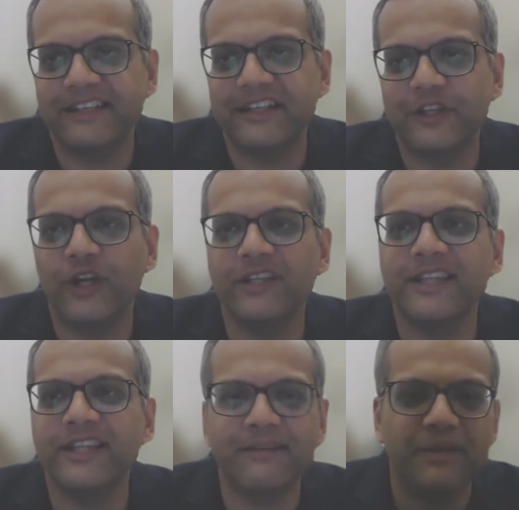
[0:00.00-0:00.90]
not
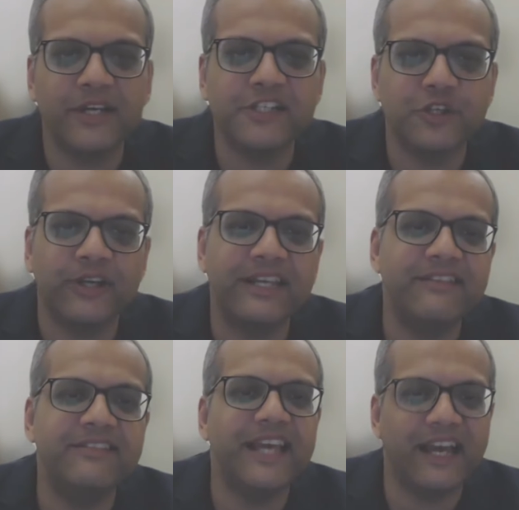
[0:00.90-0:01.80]
that much or
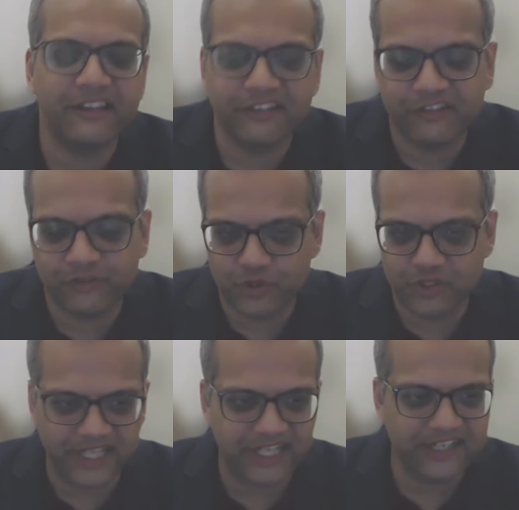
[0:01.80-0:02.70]
easy access to
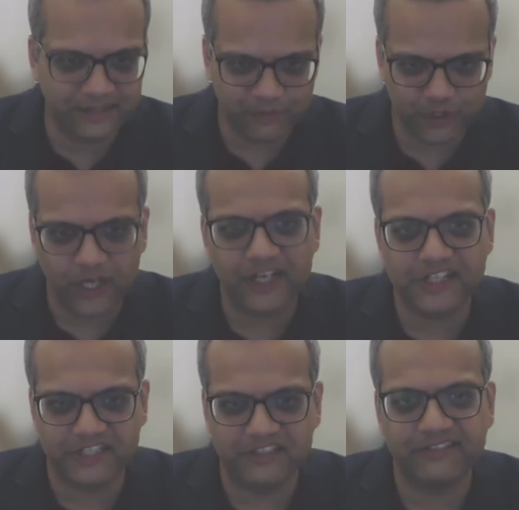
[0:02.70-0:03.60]
trained
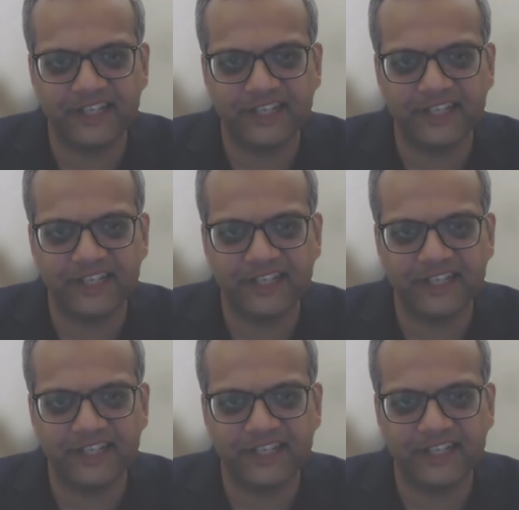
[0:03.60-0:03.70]
dermatologists.